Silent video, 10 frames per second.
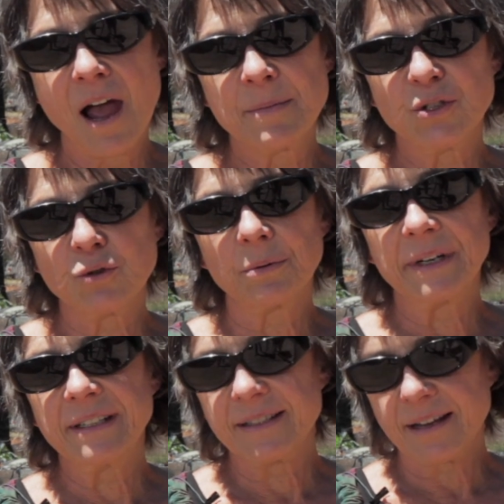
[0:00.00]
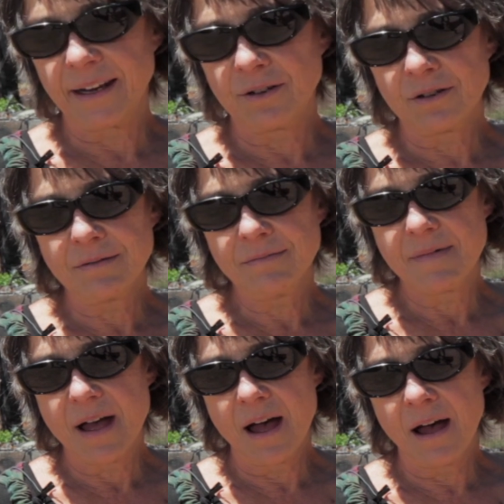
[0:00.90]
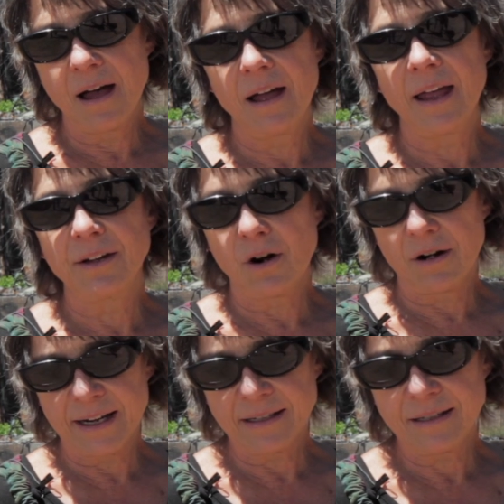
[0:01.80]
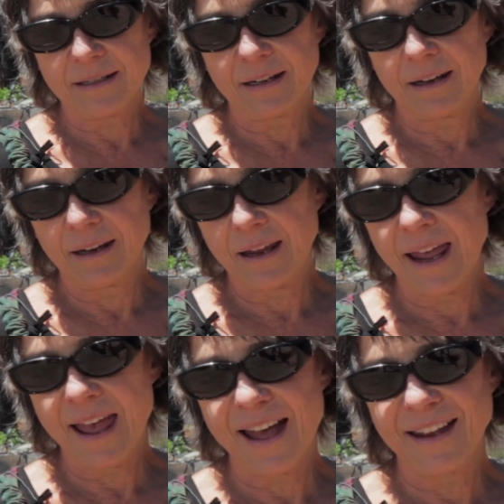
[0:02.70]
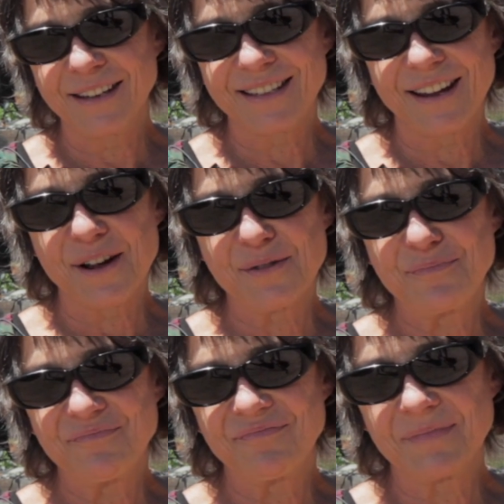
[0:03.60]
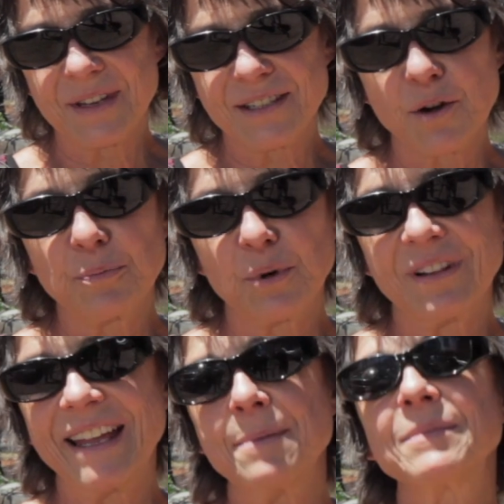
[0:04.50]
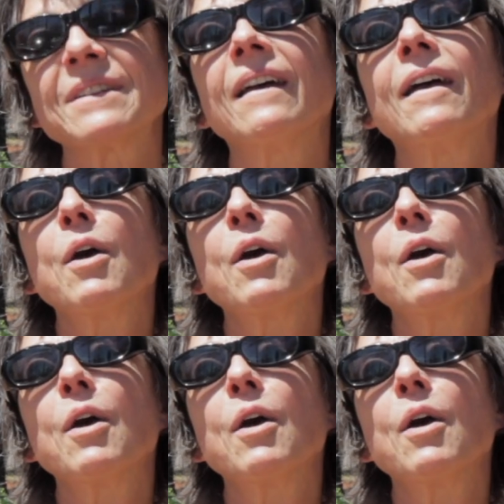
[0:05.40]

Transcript: I'm a jewelry designer, an artist, and self-proclaimed